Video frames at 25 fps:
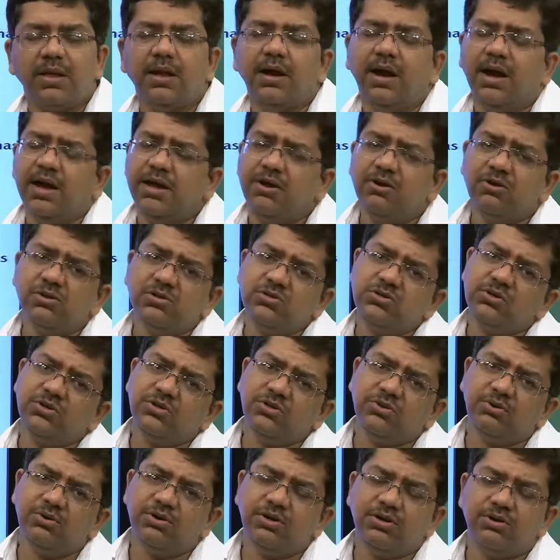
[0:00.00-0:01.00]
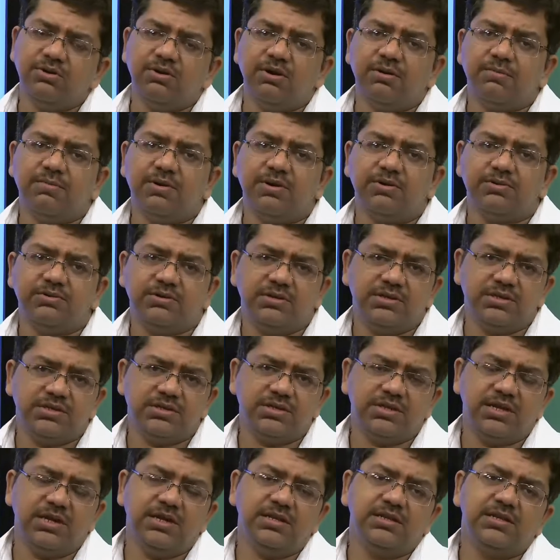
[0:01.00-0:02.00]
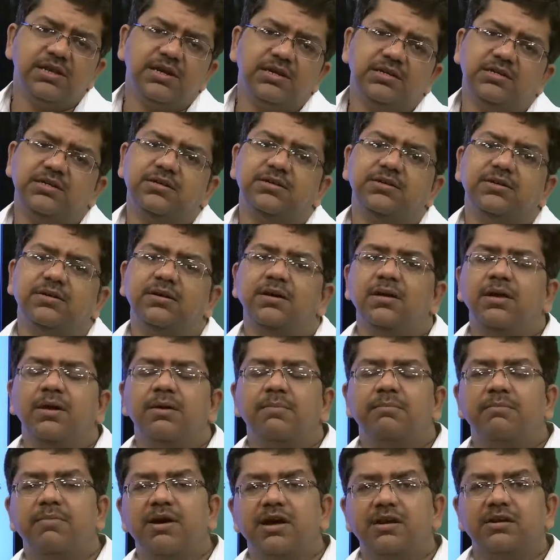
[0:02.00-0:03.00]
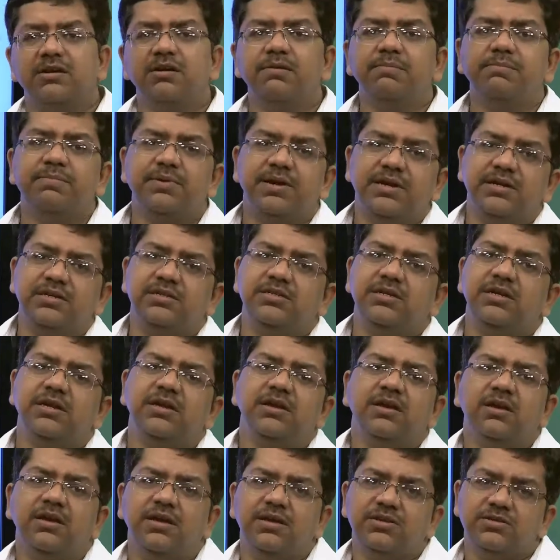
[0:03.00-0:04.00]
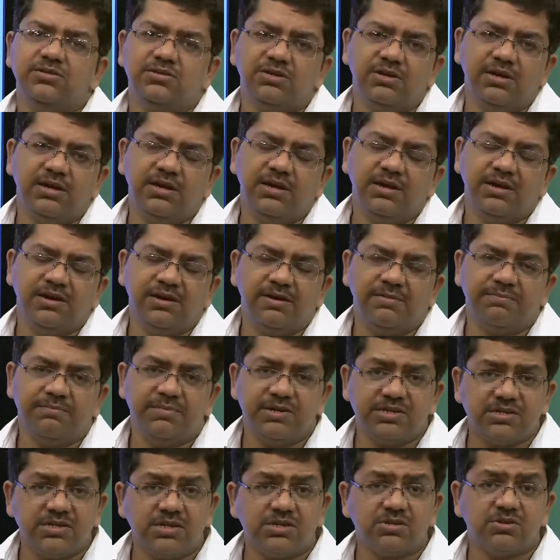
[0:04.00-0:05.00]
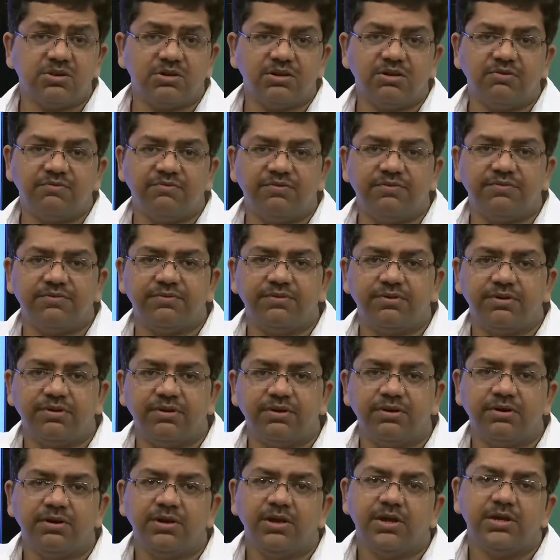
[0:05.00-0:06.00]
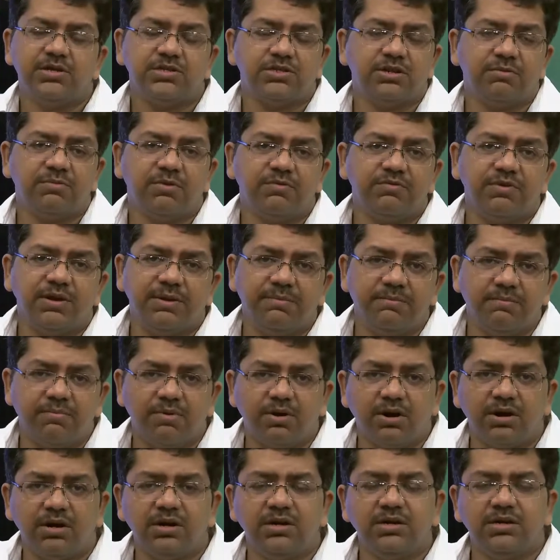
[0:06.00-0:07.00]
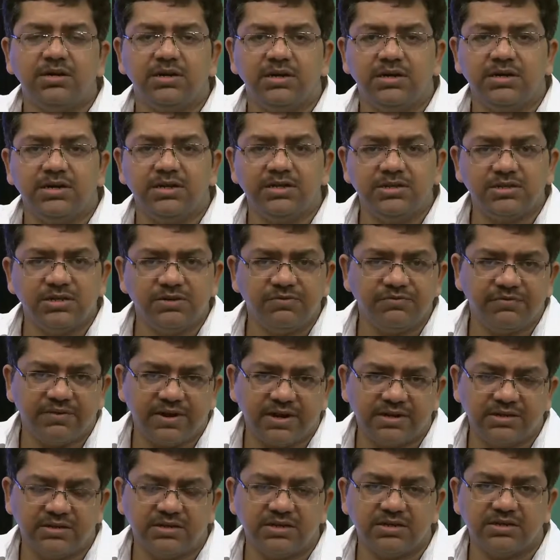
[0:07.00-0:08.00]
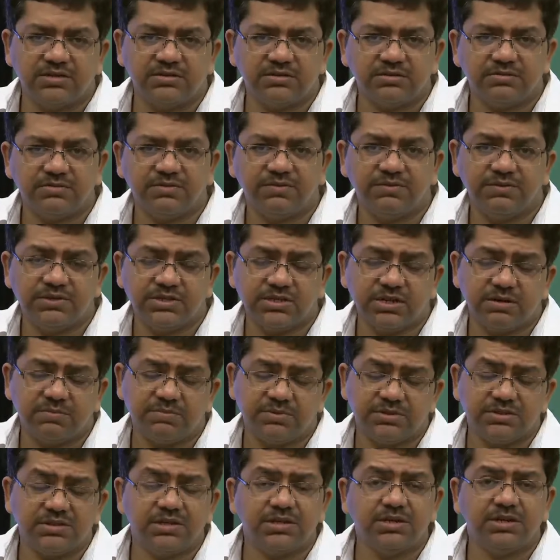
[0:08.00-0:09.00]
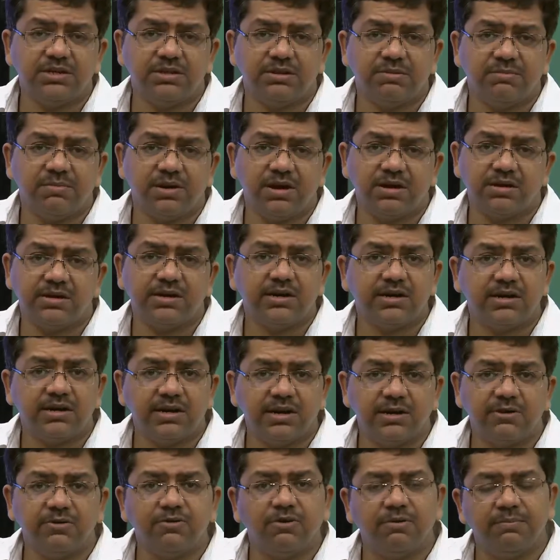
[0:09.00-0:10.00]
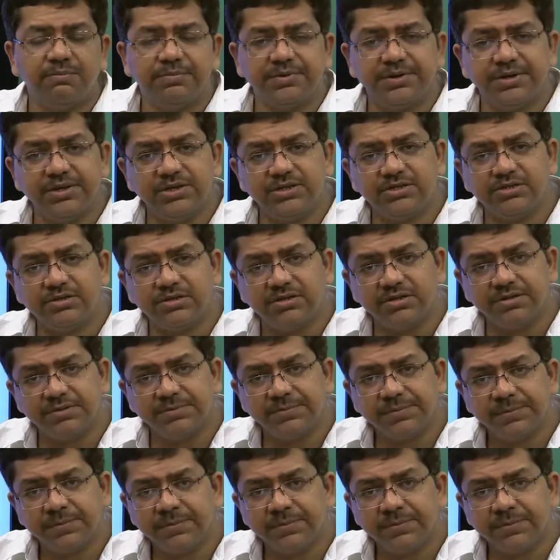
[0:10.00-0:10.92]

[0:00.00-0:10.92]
I also told you about this thing that markup pricing actually misses on the some of the important contingent factors which are present in the market, like competition,